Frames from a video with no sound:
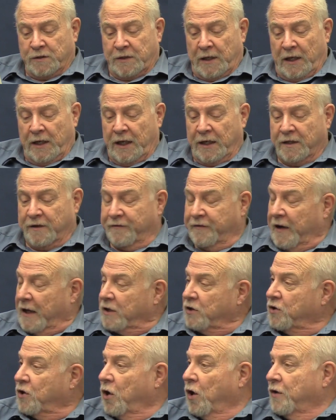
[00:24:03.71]
I like the fact
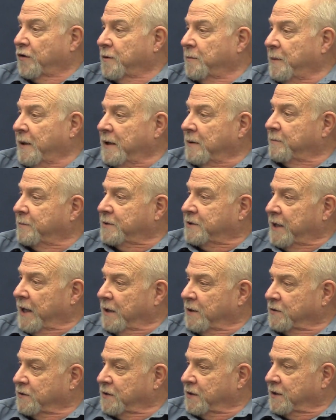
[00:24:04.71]
you call it the meat and
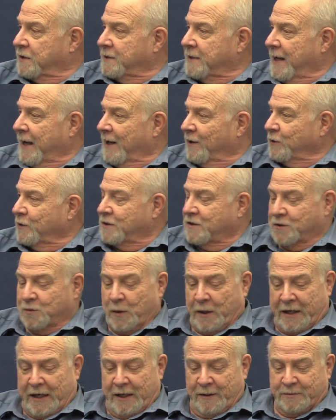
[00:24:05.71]
potatoes of the town. This is
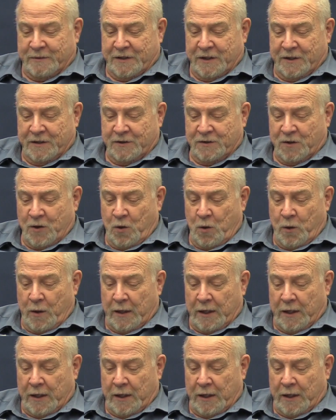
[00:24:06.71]
what keeps things going.